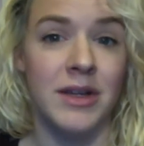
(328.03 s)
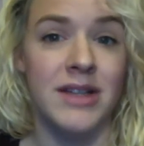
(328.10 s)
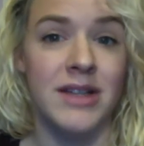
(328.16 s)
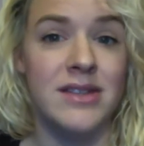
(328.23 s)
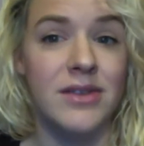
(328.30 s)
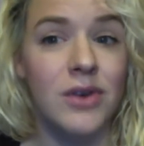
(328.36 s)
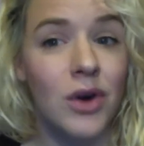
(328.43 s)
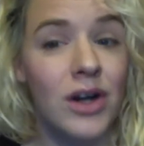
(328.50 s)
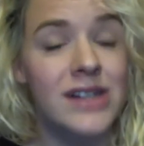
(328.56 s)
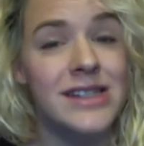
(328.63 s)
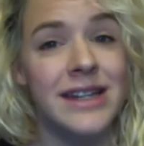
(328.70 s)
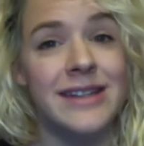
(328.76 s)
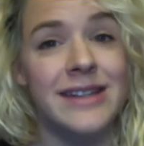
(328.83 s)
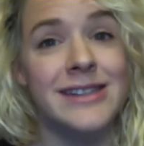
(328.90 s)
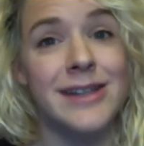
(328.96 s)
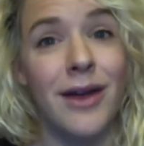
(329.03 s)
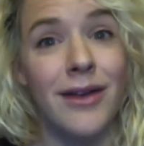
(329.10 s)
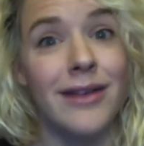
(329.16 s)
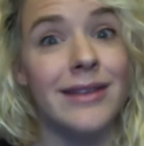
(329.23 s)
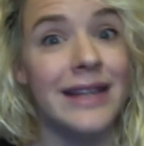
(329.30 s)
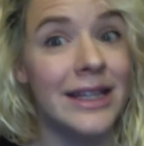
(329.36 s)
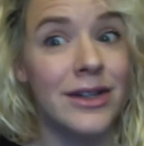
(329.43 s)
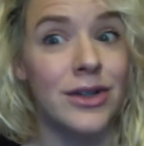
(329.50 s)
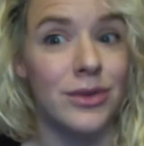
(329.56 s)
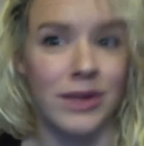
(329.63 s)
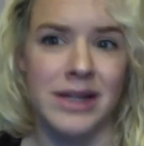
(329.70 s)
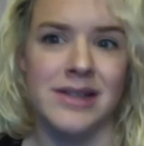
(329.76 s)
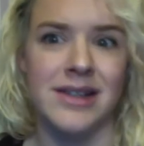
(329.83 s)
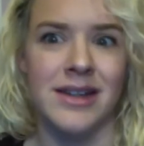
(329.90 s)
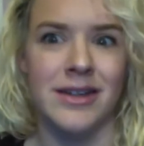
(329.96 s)
because of course that is not a legal
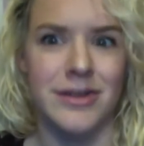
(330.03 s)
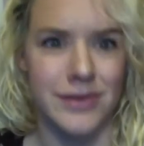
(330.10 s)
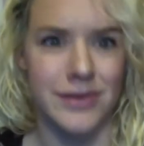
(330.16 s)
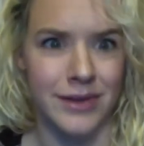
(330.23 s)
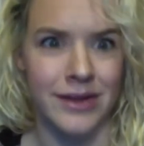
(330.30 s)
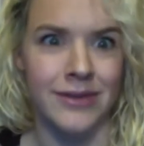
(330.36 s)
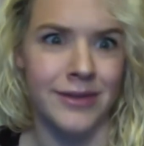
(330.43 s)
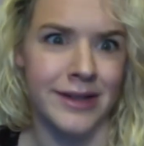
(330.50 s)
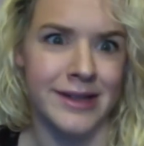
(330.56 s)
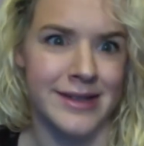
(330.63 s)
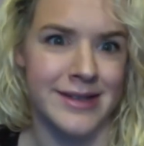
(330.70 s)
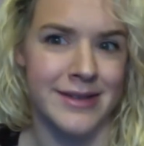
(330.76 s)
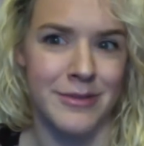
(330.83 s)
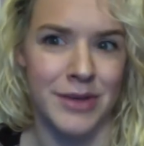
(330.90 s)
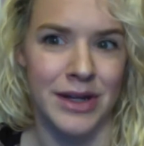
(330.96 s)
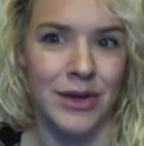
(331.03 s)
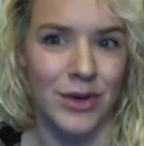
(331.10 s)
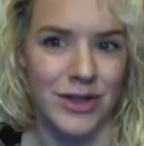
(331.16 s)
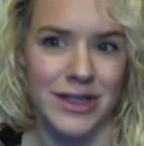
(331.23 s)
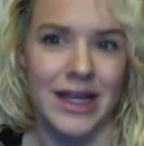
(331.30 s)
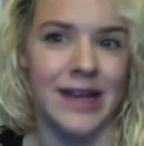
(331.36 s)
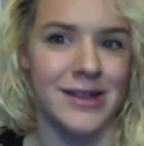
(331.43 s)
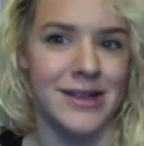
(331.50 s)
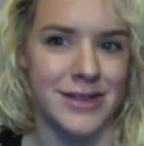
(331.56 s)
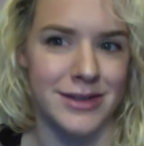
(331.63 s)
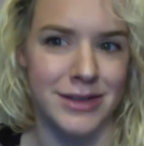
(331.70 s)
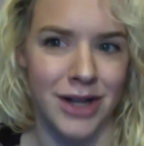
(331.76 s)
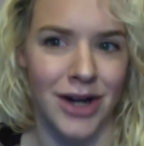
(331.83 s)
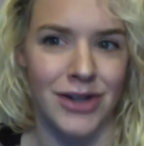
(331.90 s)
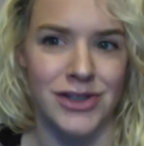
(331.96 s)
reason to evict somebody or to cancel a
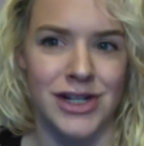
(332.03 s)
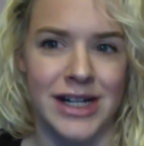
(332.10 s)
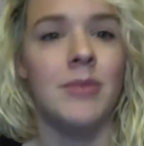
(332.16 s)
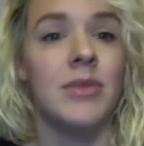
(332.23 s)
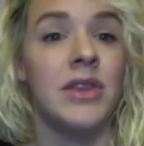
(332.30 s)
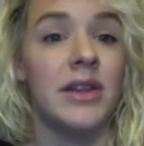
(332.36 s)
contract.